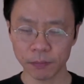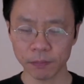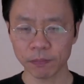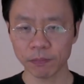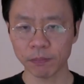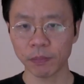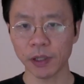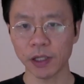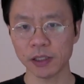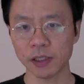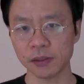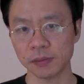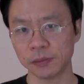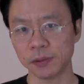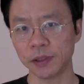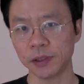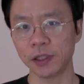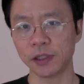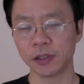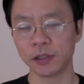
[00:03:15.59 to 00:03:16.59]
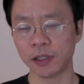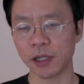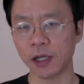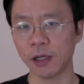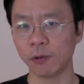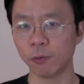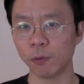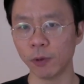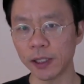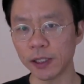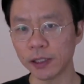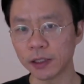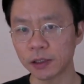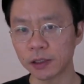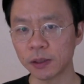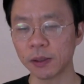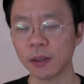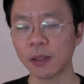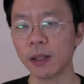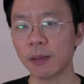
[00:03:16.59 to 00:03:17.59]
possibly they are not white,
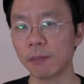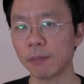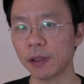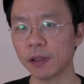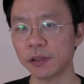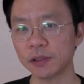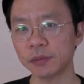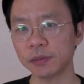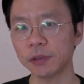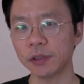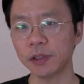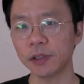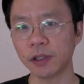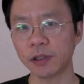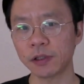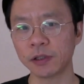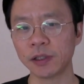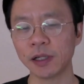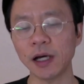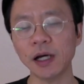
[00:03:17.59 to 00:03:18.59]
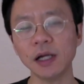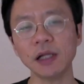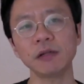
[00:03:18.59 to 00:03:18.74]
possibly they are not